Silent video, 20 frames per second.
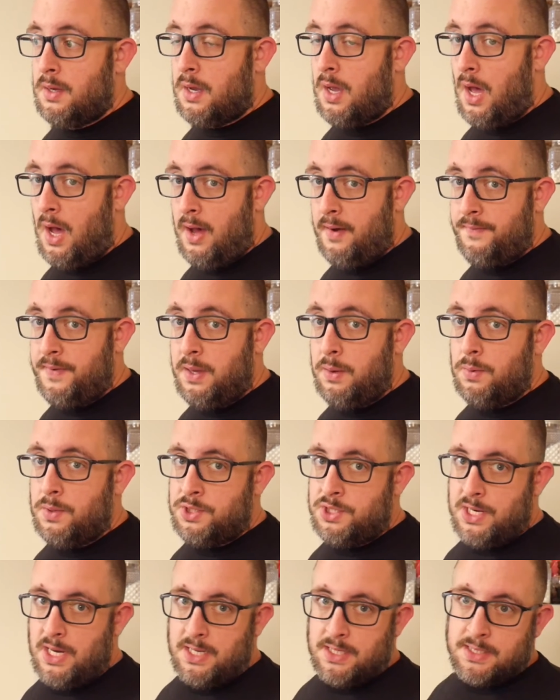coffee,
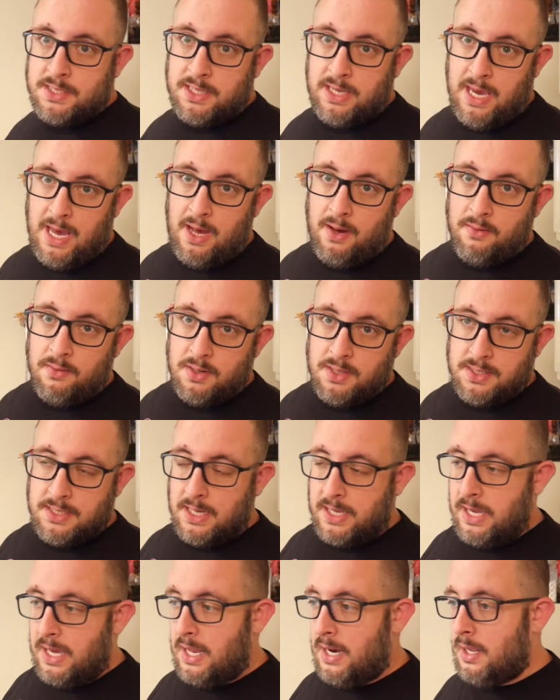which, yes, calories, I
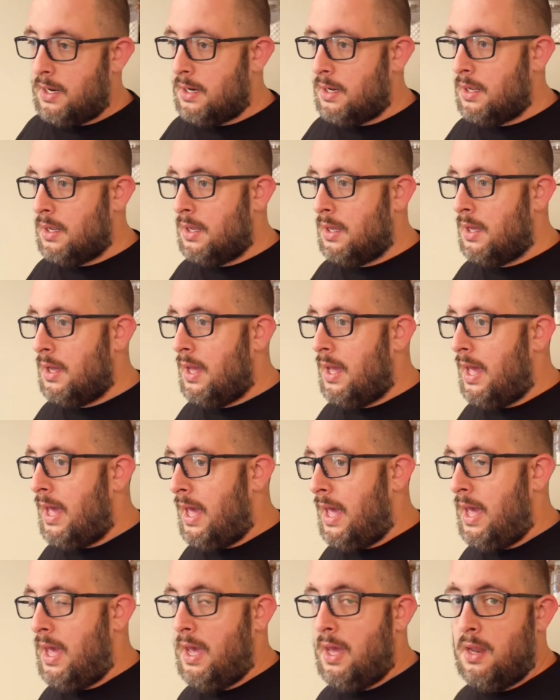get it.
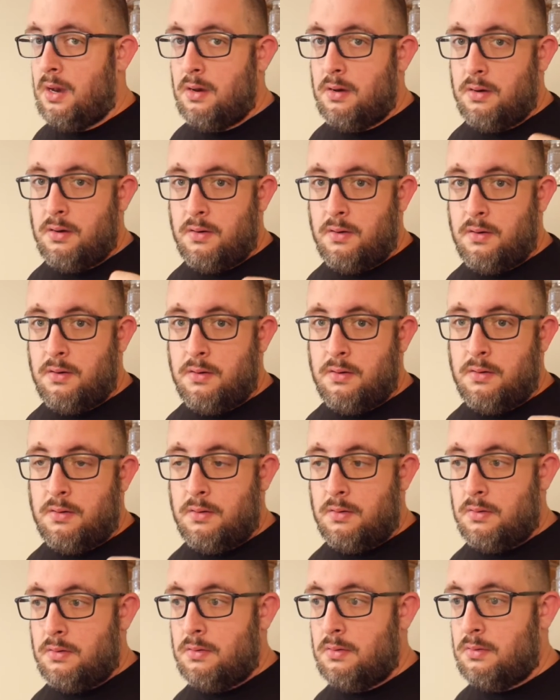And
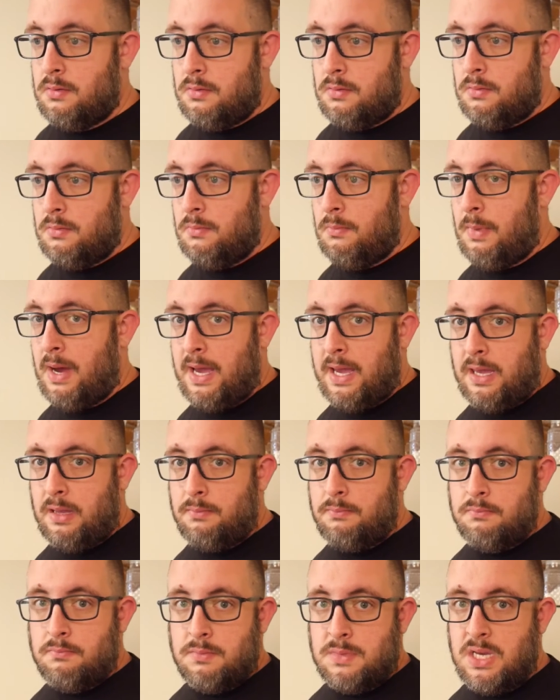my
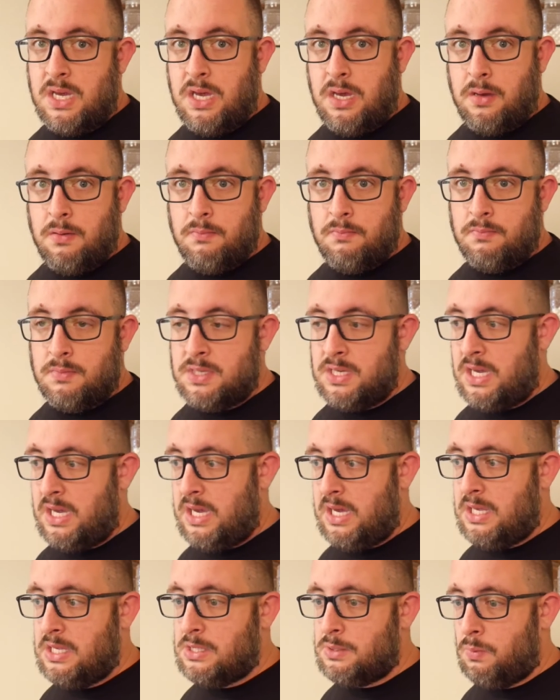tea.
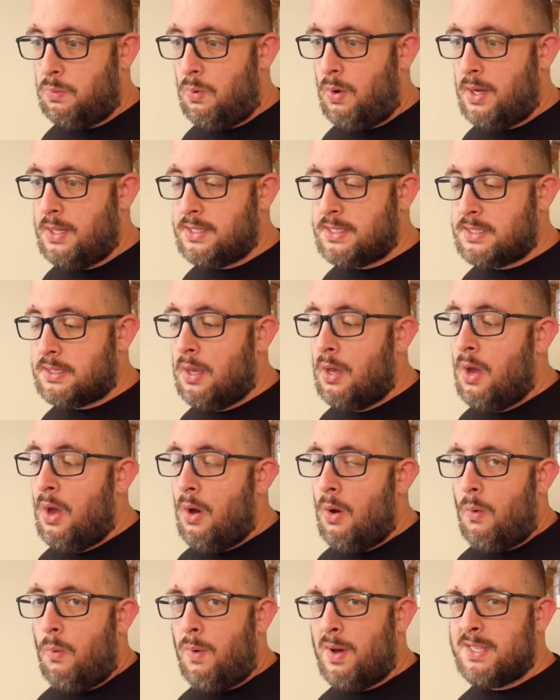Teas, once
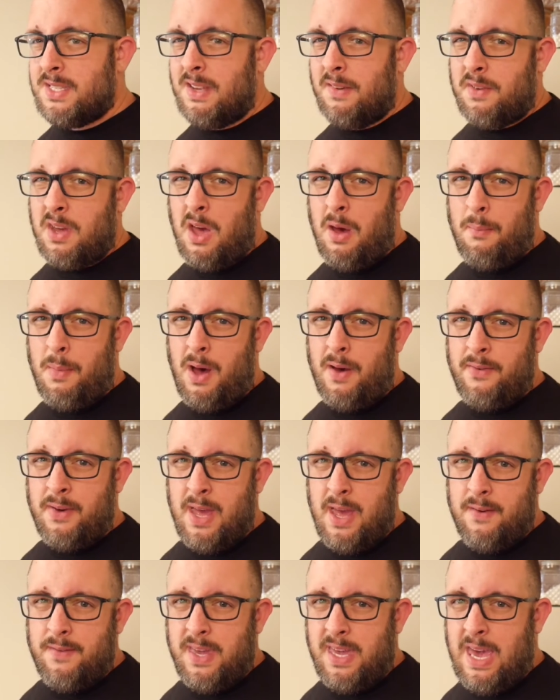I've come off
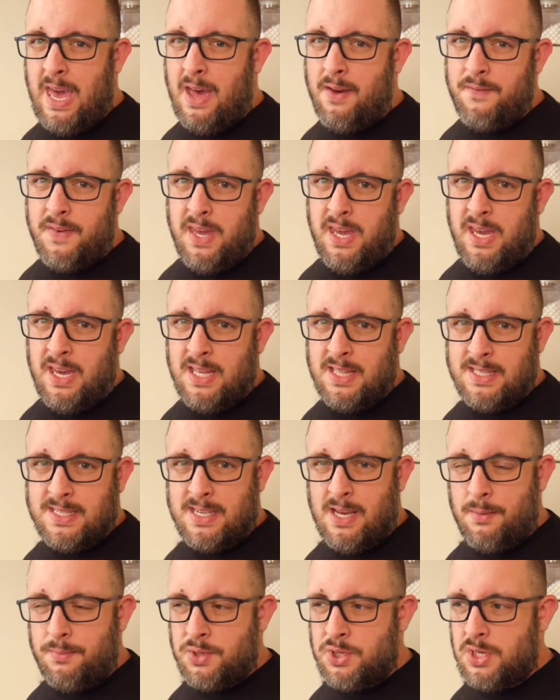heavy caffeine
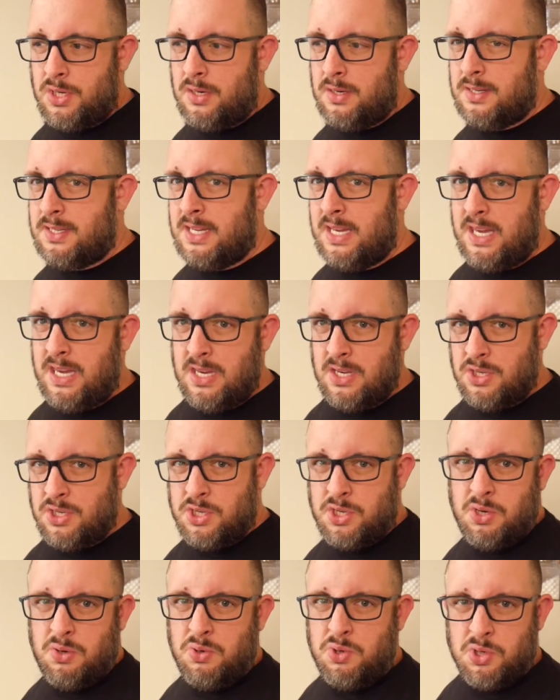consumption, tea
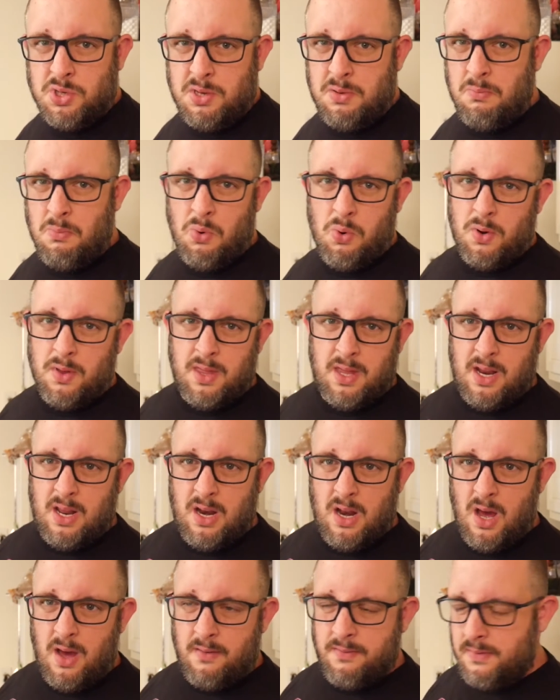is usually more than
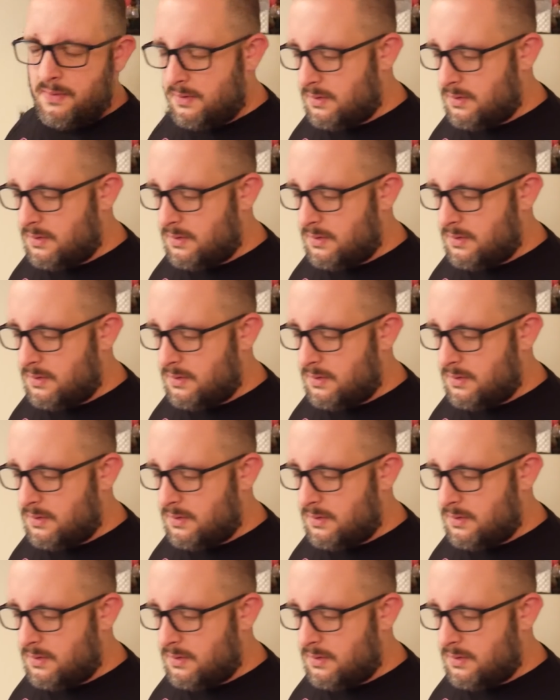enough.